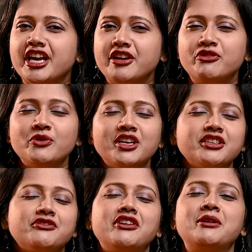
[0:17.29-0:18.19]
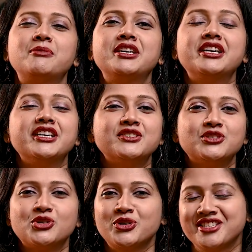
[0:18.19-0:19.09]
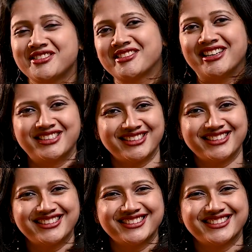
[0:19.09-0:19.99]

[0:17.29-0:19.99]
everyone in the family enjoys thoroughly.